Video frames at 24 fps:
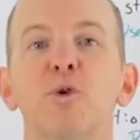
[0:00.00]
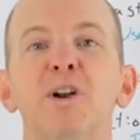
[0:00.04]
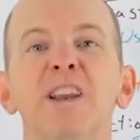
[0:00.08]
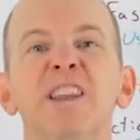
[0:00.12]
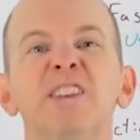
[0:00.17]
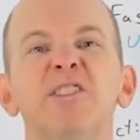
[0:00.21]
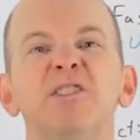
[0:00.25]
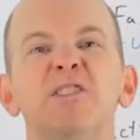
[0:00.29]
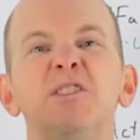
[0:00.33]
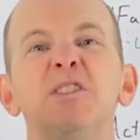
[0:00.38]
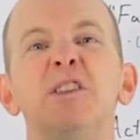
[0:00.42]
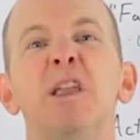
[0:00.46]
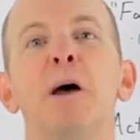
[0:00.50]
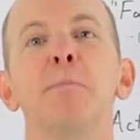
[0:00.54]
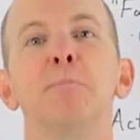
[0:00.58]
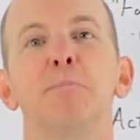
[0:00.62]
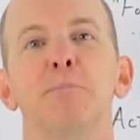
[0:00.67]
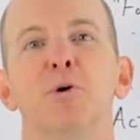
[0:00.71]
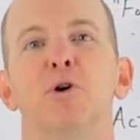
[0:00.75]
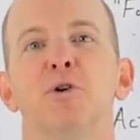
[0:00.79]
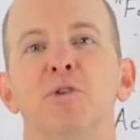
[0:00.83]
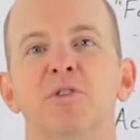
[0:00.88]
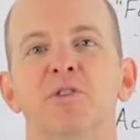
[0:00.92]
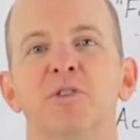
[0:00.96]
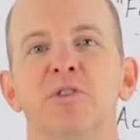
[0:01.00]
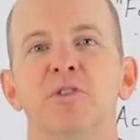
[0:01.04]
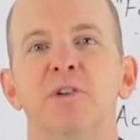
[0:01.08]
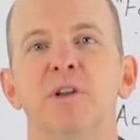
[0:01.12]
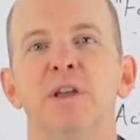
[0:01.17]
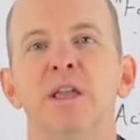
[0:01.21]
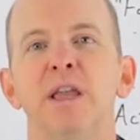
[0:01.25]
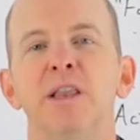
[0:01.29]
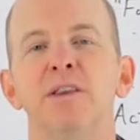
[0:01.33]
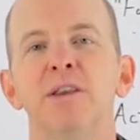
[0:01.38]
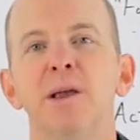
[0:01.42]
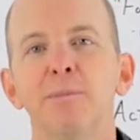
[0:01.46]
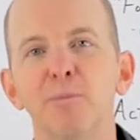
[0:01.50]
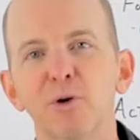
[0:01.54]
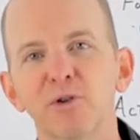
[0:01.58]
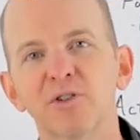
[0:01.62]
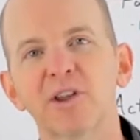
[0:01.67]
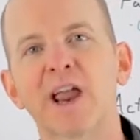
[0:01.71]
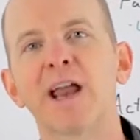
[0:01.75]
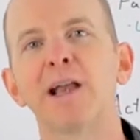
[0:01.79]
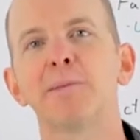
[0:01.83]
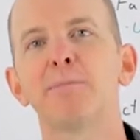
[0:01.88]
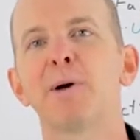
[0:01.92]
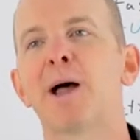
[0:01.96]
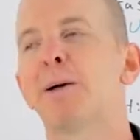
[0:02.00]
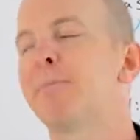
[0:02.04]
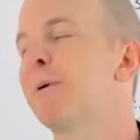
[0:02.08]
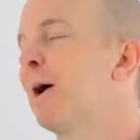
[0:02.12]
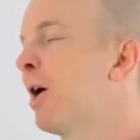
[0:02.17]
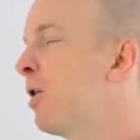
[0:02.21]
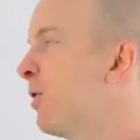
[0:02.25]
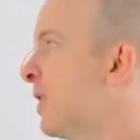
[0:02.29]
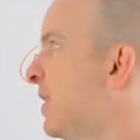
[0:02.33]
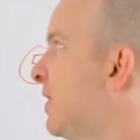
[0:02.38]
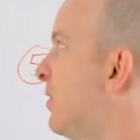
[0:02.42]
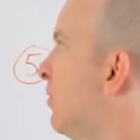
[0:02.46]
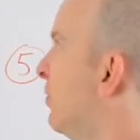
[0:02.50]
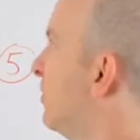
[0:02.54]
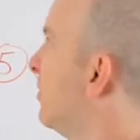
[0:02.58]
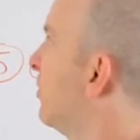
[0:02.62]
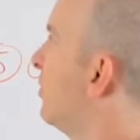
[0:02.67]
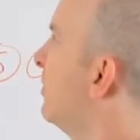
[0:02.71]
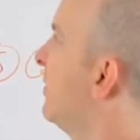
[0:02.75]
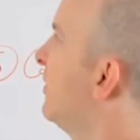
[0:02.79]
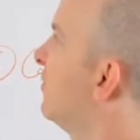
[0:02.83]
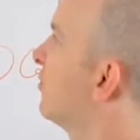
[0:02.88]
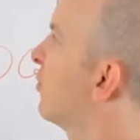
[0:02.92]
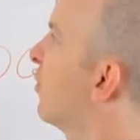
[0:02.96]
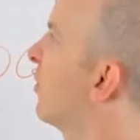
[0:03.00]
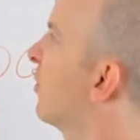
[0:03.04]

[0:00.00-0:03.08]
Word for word: one is numbers. Numbers kind of pop out at you. These